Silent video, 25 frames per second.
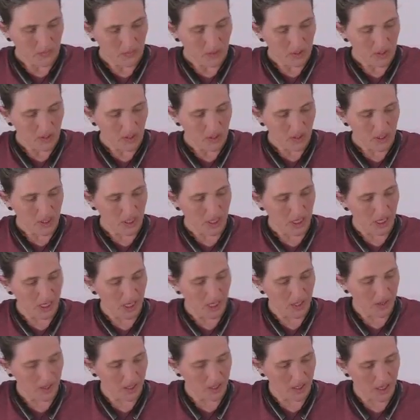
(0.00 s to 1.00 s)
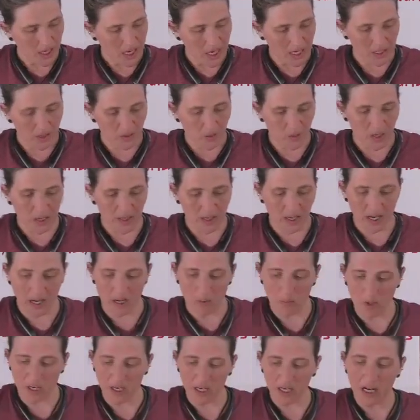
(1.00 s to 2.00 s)
See, the next one that
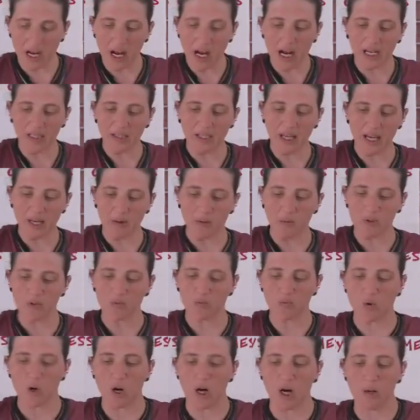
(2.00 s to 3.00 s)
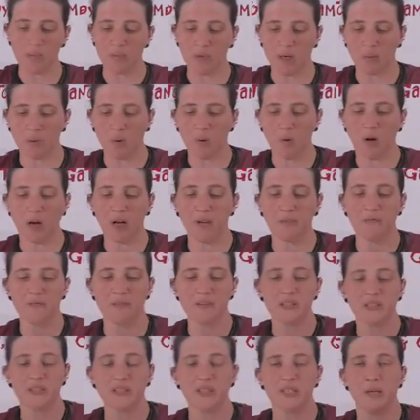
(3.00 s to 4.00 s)
I wanted to highlight was Raw #1
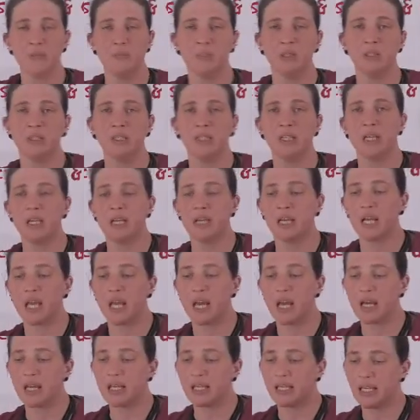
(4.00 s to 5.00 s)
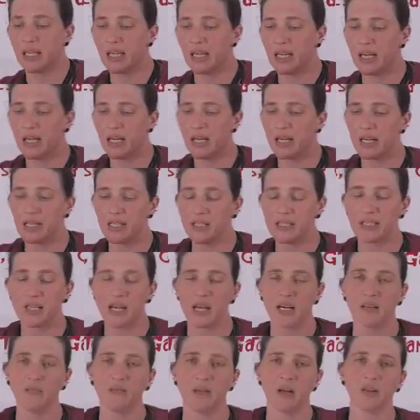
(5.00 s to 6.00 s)
Facsimile. Again, it is
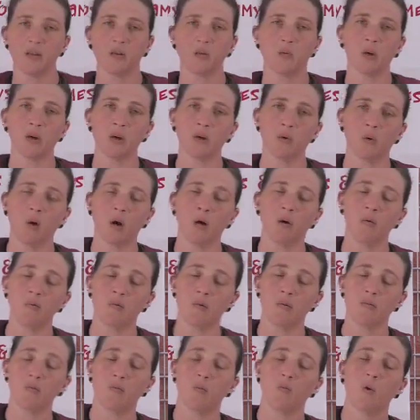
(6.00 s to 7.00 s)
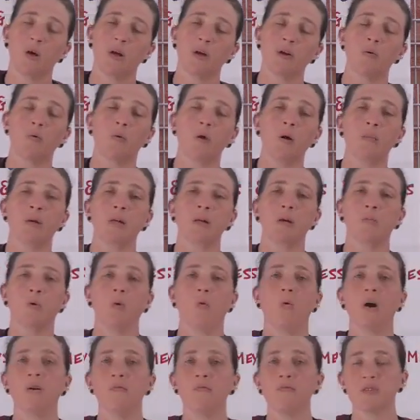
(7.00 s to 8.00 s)
kind of like the Wonder Woman
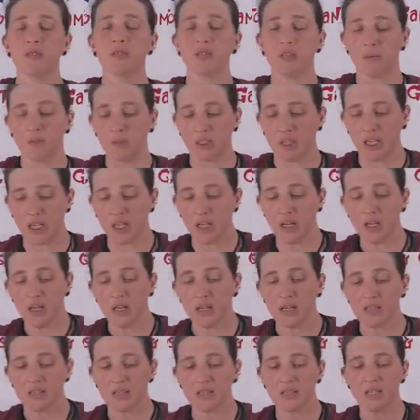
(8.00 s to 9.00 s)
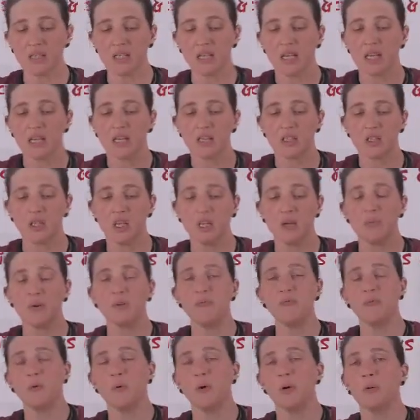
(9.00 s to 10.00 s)
#1 Facsimile. This is a cheap,
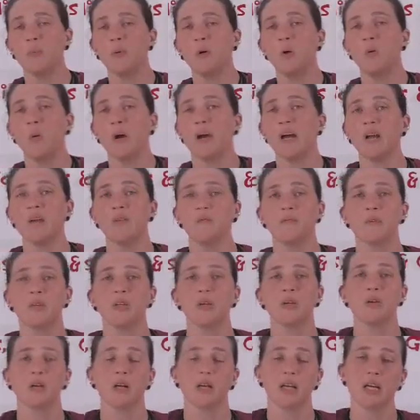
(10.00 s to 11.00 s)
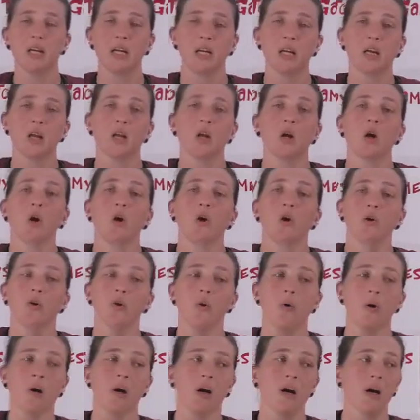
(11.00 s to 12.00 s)
affordable way for you to get
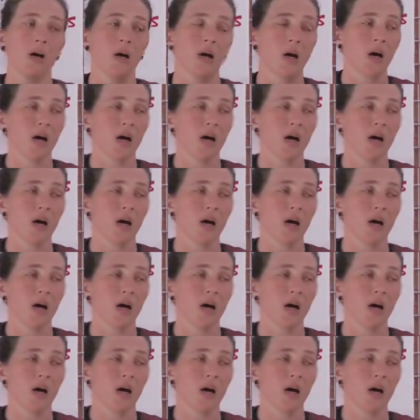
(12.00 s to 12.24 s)
your